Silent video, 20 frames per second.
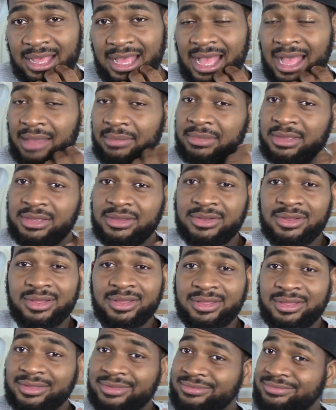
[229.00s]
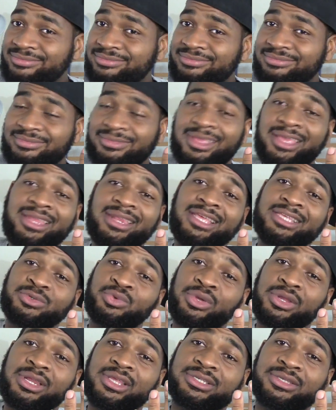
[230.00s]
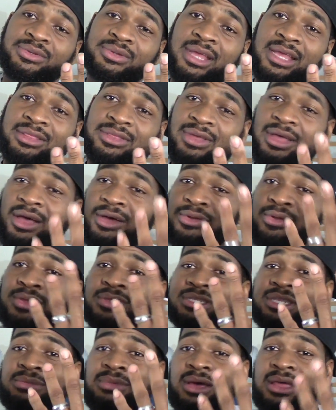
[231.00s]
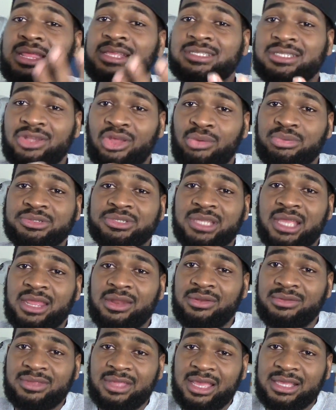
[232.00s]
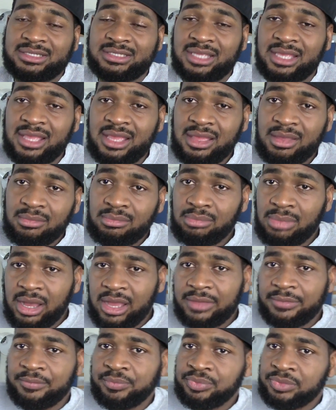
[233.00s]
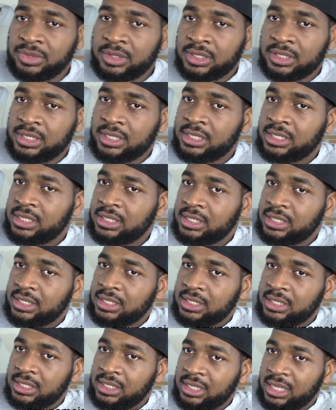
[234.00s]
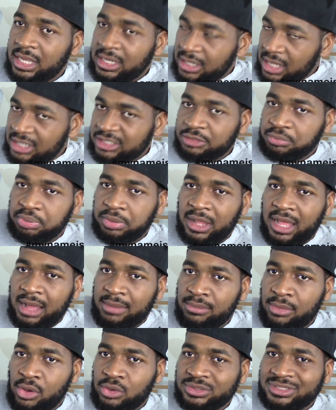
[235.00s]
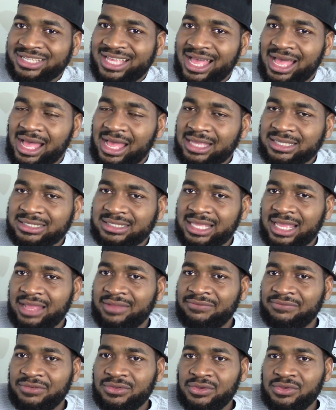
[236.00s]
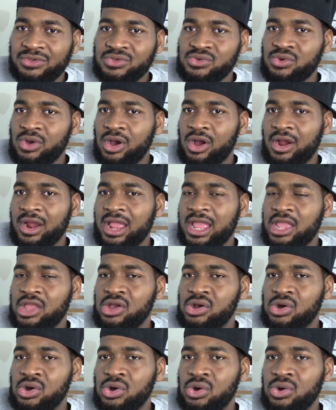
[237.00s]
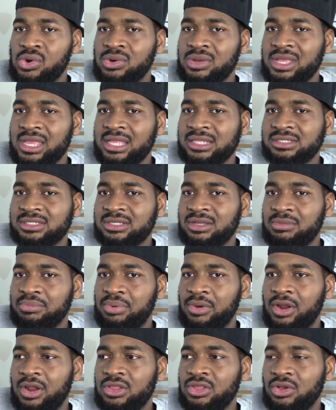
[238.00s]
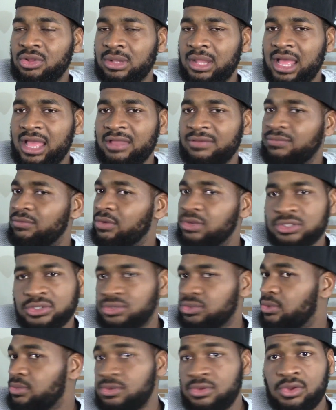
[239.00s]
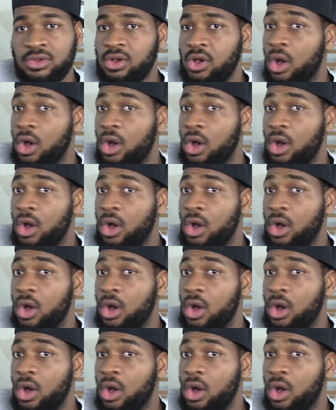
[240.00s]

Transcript: I mean, it is what it is on that, though. I don't know what to say about it. It's a double standard, yes, but it does apply. Most guys that feel you are a hoe in some part of your life will assume you're a